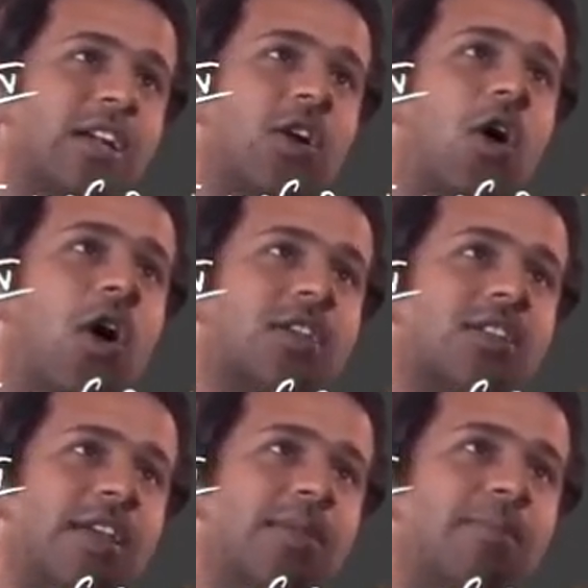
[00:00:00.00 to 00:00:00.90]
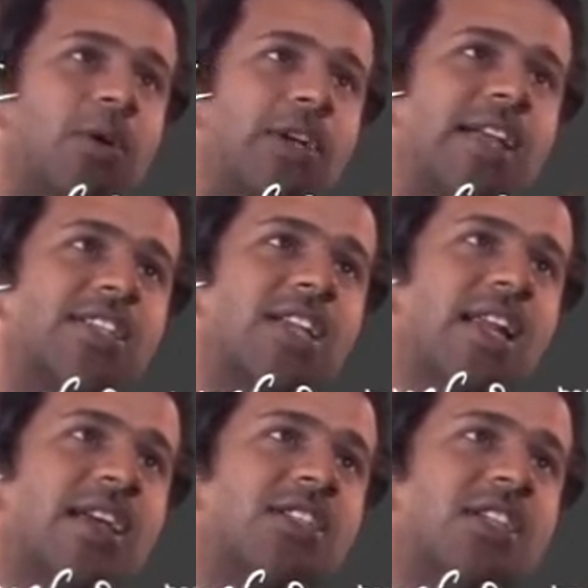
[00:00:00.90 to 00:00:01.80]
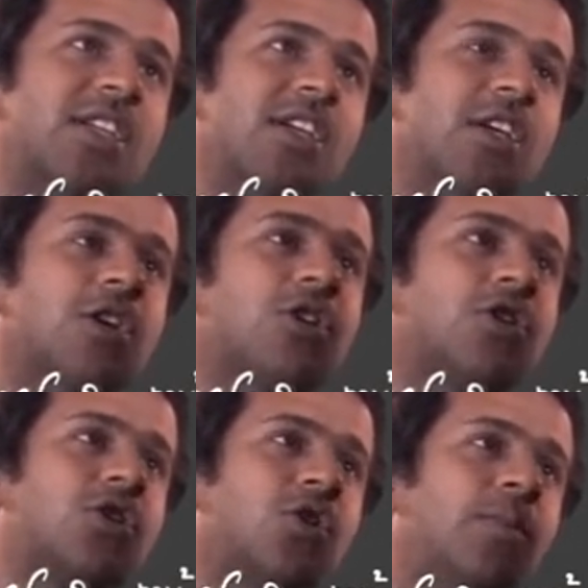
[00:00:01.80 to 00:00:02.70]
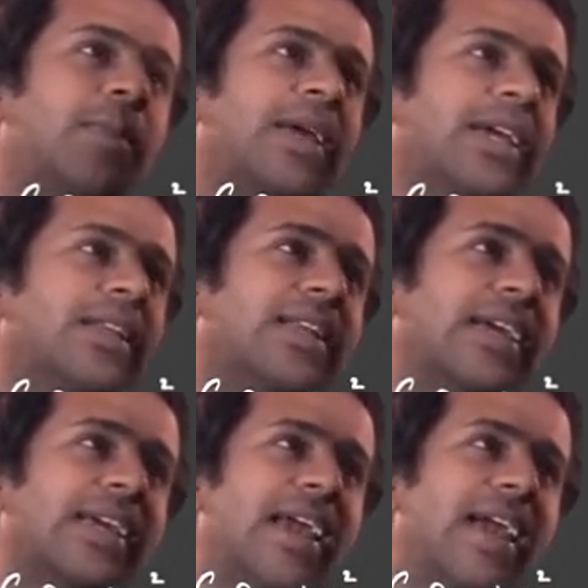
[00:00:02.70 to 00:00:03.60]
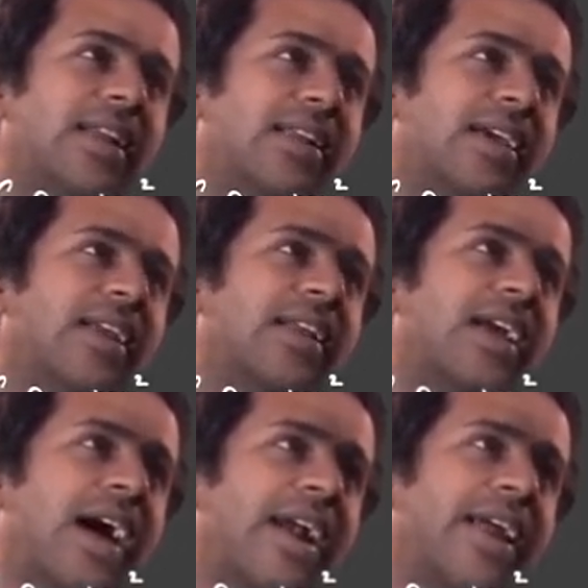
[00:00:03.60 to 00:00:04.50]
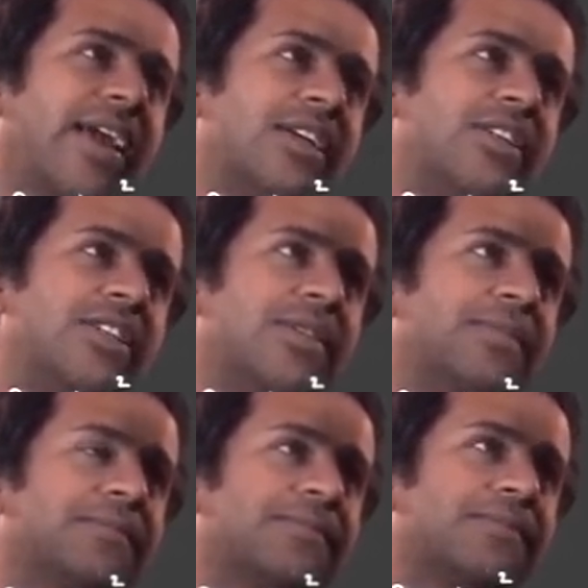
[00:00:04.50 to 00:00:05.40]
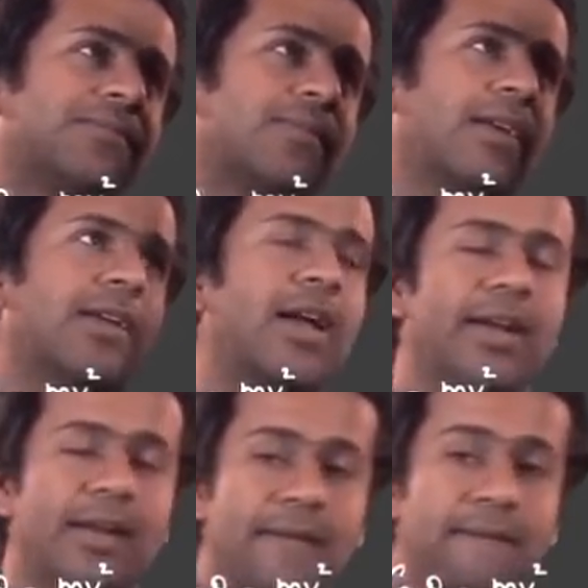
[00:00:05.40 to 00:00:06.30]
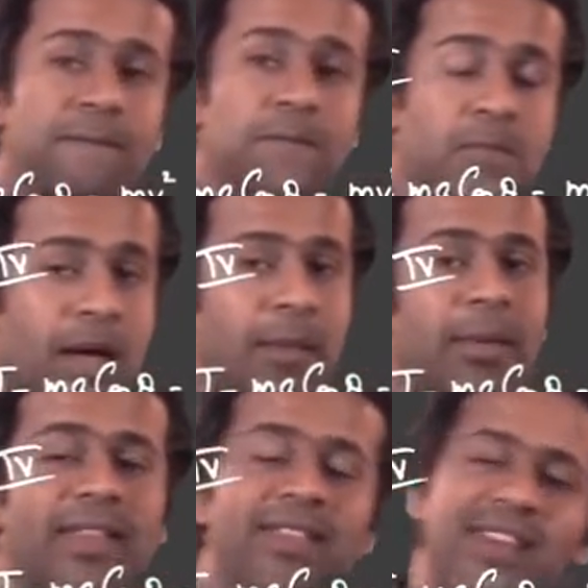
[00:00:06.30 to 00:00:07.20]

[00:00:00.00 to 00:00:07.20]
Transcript: is the loss in potential energy should be the gain in kinetic energy, right? But